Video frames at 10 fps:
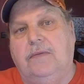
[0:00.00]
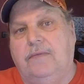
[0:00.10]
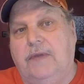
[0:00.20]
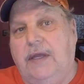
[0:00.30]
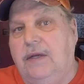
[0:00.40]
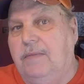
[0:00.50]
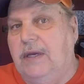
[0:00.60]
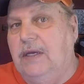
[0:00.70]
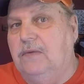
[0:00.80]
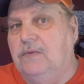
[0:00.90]
that to
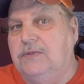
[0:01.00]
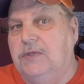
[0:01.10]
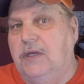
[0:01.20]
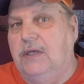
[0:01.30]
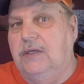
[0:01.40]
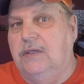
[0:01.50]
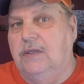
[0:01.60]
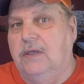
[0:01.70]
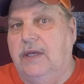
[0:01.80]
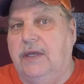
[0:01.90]
mine was like an
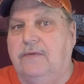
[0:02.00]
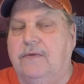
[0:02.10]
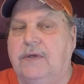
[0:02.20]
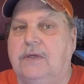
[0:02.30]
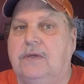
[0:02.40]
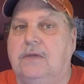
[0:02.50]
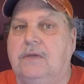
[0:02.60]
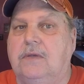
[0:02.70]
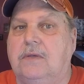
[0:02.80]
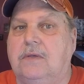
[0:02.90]
electric
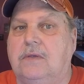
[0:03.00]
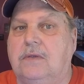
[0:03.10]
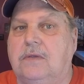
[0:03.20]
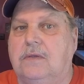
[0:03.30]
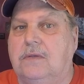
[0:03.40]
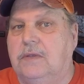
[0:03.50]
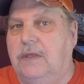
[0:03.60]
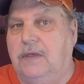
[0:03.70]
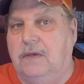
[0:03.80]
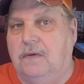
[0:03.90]

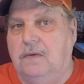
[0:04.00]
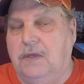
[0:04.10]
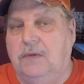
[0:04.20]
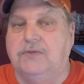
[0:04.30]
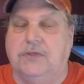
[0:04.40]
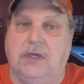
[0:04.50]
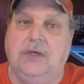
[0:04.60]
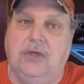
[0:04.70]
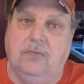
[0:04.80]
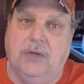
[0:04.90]
deal. It was a
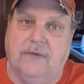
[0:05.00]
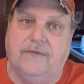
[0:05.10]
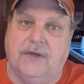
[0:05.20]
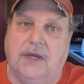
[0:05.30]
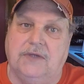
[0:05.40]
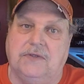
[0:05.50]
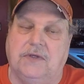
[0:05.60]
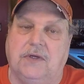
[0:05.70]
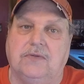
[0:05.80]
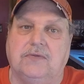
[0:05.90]
dehumidification
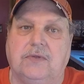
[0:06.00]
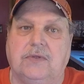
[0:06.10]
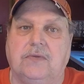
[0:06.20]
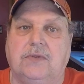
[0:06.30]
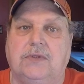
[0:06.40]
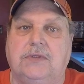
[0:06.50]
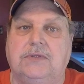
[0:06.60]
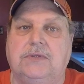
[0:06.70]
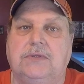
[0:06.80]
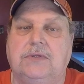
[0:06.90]
kiln is what it was.
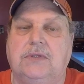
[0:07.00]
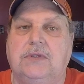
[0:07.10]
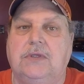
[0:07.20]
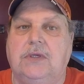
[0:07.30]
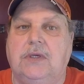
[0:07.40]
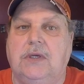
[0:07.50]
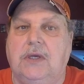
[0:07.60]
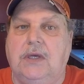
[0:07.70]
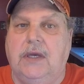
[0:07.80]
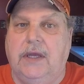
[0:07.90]

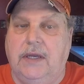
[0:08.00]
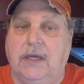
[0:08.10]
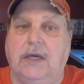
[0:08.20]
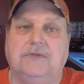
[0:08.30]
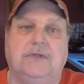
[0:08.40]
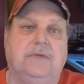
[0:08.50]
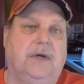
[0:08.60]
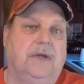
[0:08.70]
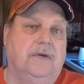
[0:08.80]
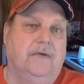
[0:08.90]
And it costed
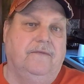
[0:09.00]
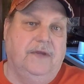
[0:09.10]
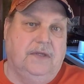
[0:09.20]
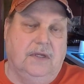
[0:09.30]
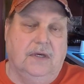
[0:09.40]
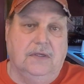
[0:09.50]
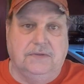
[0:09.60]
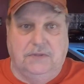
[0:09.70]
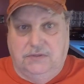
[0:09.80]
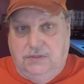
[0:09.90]
about
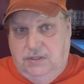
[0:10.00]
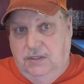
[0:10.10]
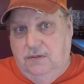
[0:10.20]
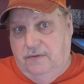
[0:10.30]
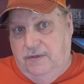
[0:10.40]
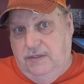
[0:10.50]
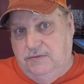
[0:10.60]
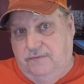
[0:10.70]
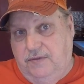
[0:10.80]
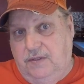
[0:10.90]
$150 just to kill
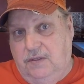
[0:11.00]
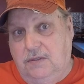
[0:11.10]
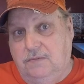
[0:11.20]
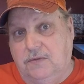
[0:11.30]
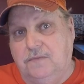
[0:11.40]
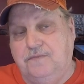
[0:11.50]
1,000 feet of lumber.